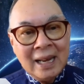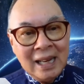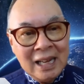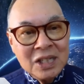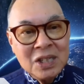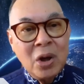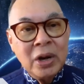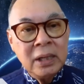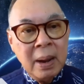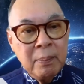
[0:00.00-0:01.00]
that is
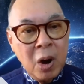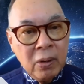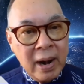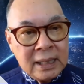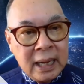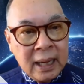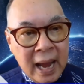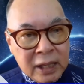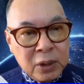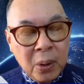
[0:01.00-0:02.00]
not
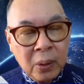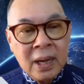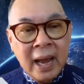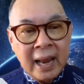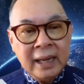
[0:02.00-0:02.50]
democratic at all.